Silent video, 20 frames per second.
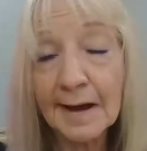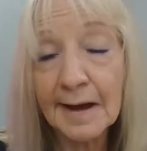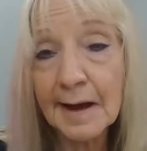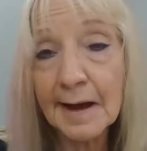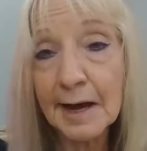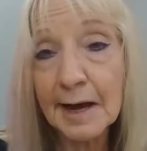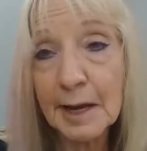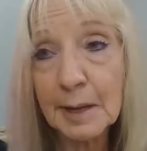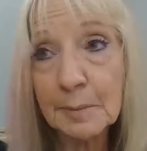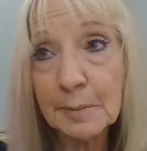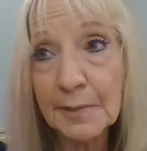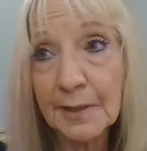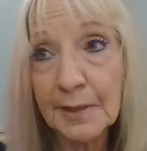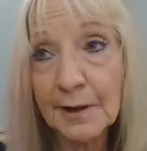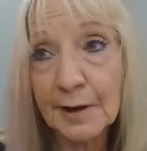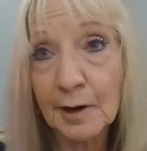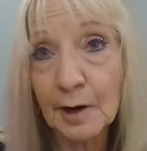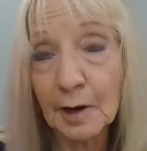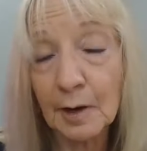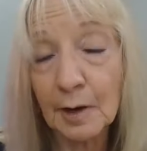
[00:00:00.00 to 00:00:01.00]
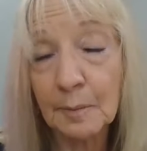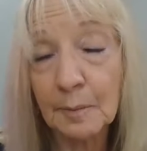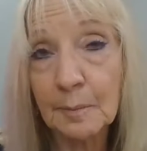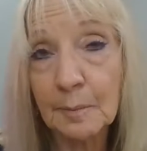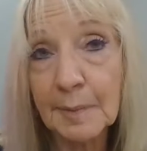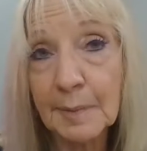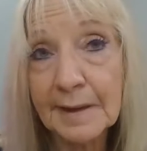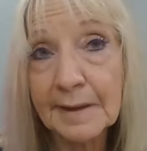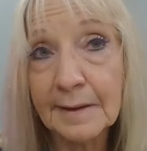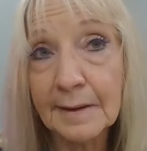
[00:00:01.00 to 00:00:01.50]
of time there
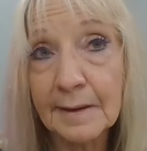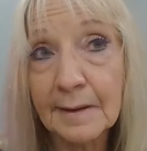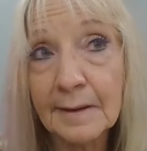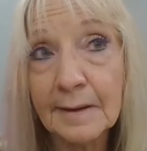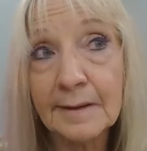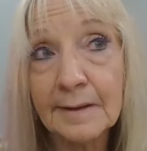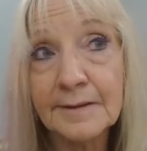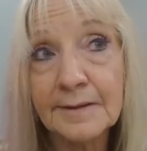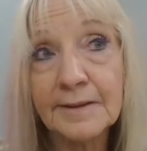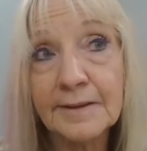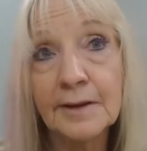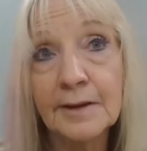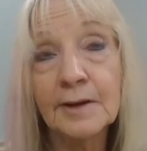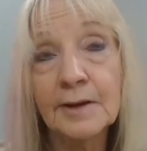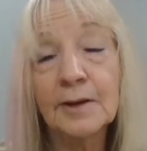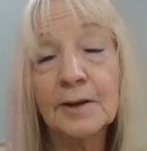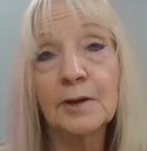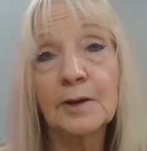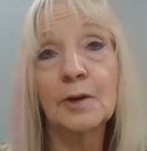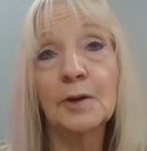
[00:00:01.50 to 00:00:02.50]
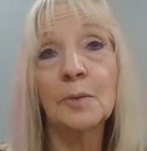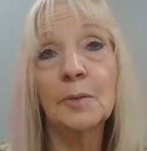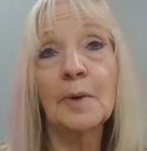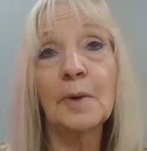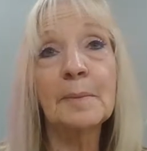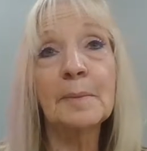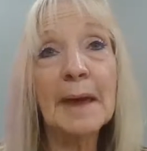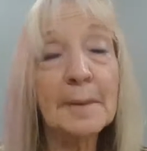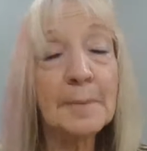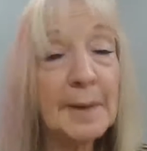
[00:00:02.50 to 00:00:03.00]
because we
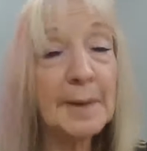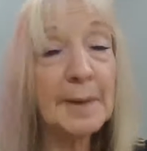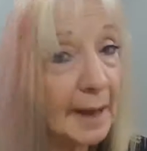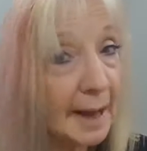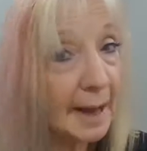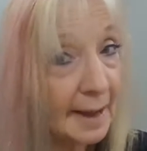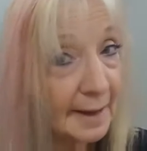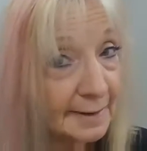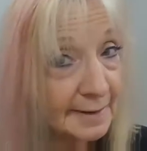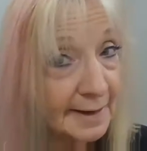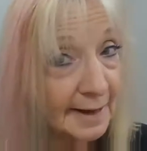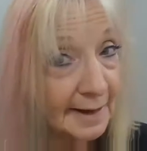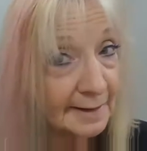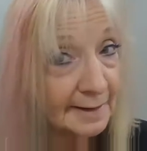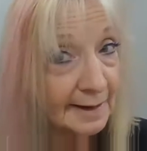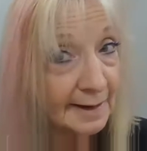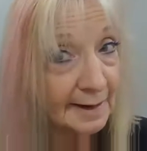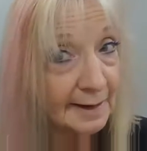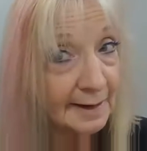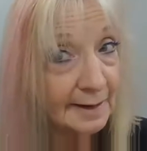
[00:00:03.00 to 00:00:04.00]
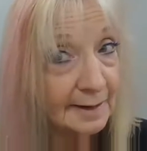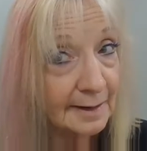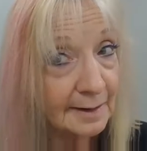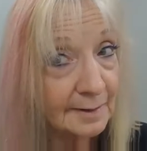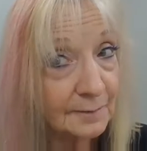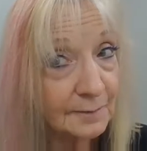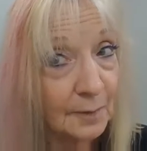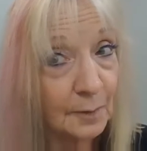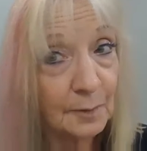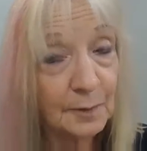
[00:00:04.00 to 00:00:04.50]
may be contacting
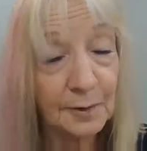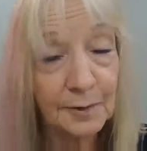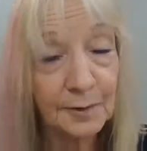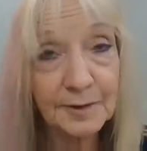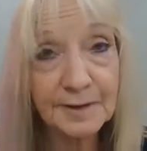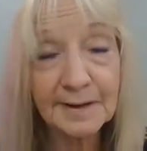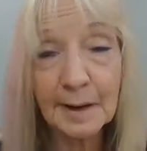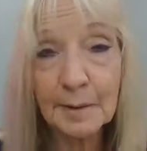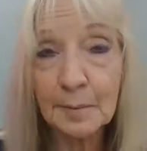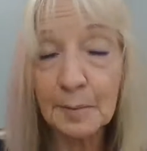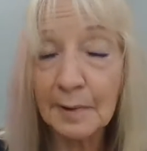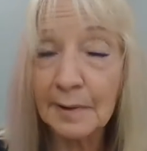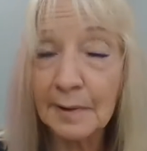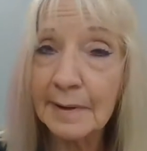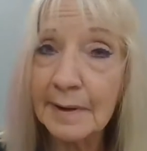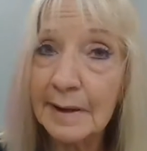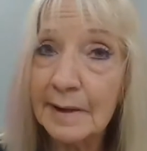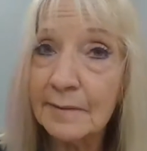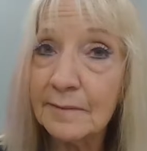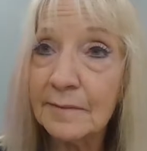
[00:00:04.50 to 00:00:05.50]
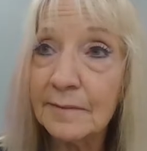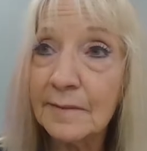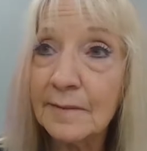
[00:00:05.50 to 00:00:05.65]
voters, and I believe,